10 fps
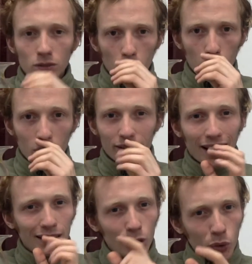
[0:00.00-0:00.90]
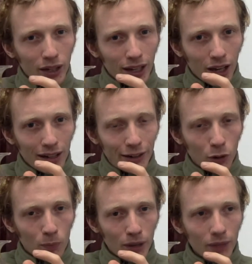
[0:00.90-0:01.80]
We're diluting it a little
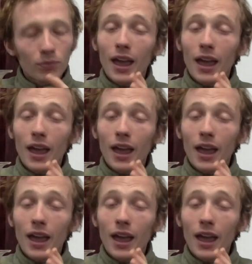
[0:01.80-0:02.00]
bit